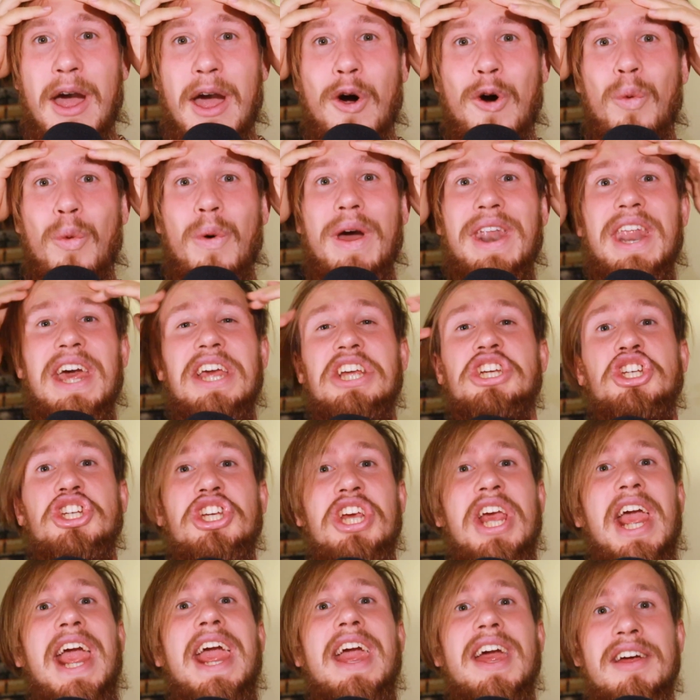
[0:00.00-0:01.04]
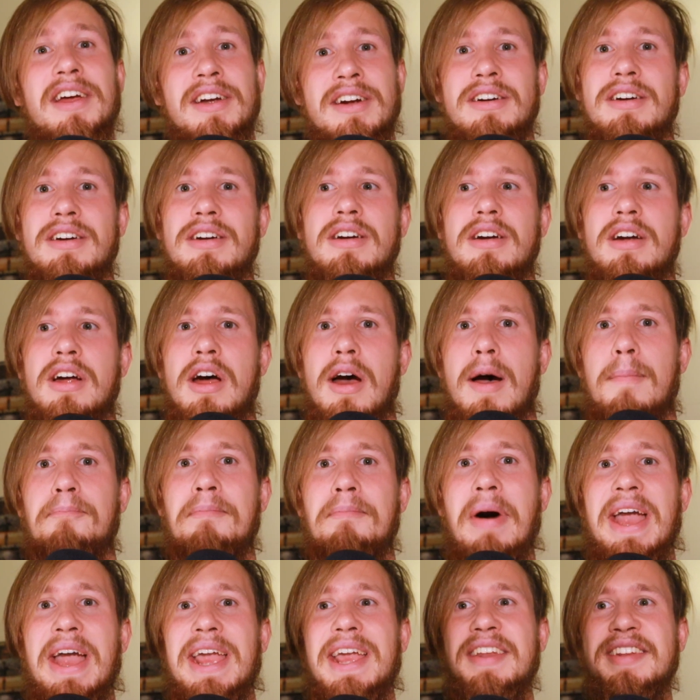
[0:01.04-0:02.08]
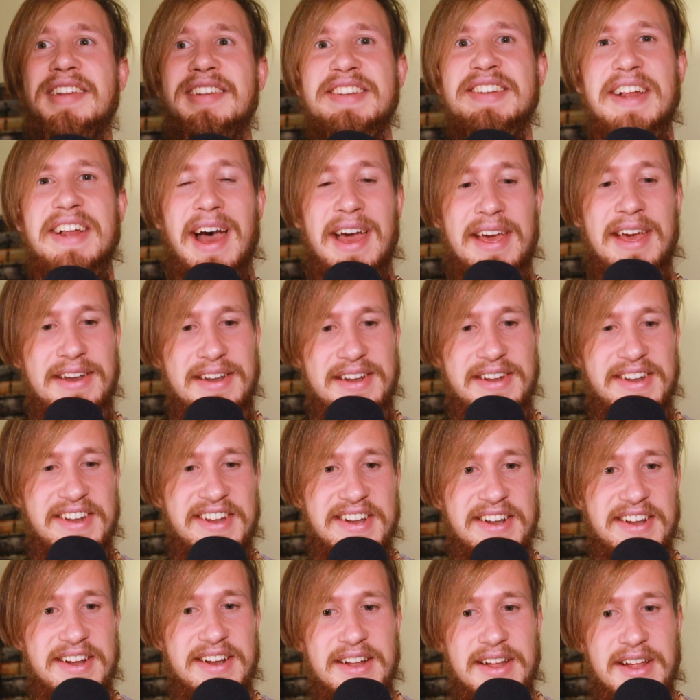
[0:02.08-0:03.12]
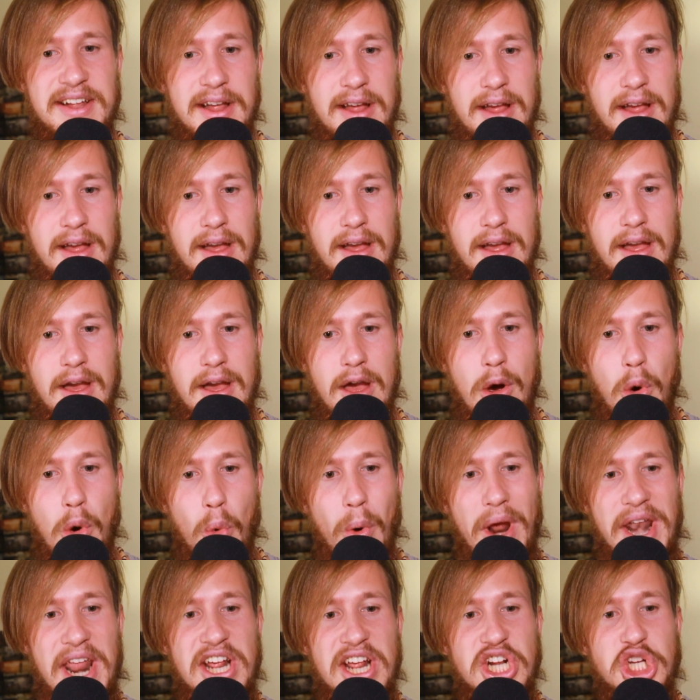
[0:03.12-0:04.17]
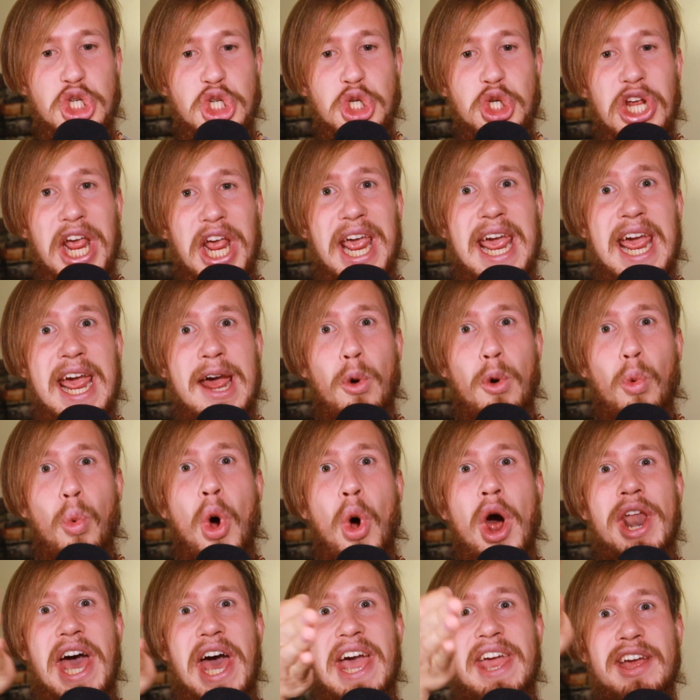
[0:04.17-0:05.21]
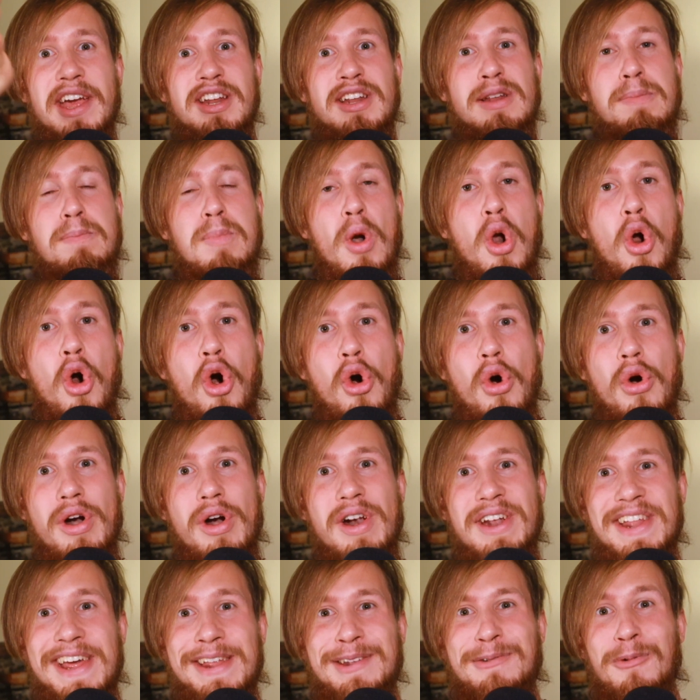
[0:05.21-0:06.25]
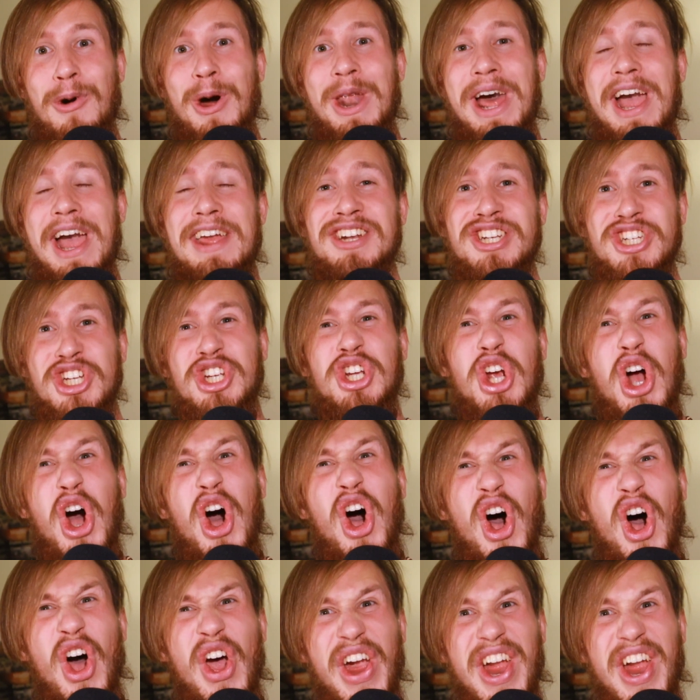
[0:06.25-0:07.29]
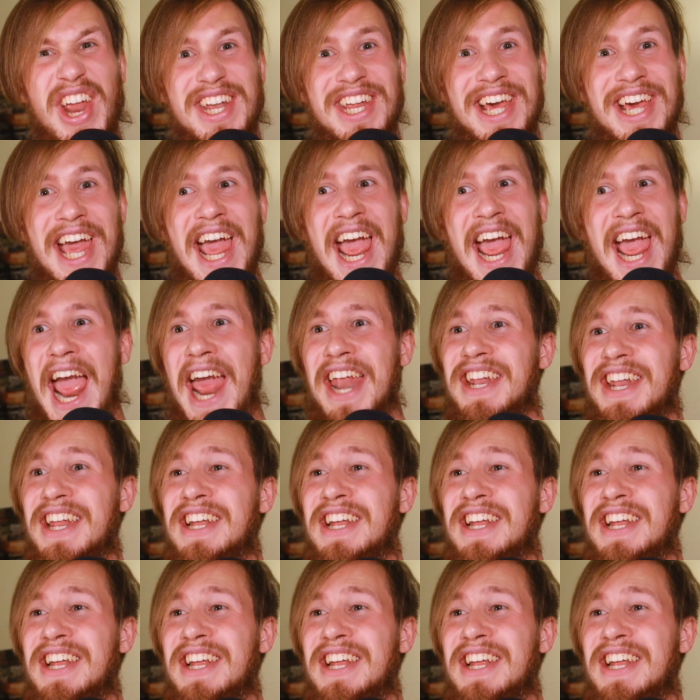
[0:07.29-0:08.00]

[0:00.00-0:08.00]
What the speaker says: when I share my insights, when I share what I explored and what I enjoyed and